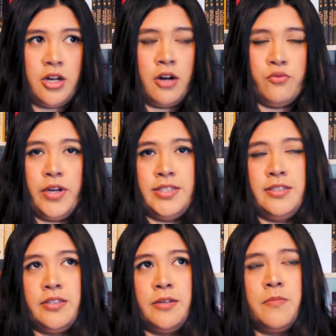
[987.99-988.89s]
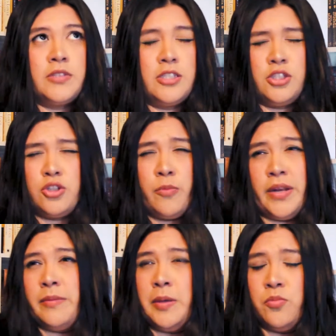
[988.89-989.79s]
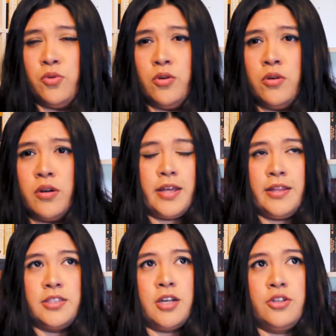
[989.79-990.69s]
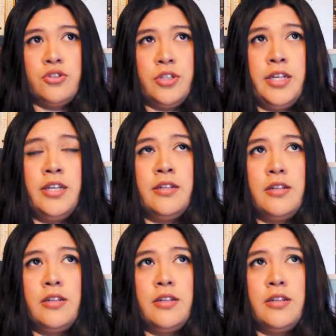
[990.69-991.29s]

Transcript: on racism since so many people in this country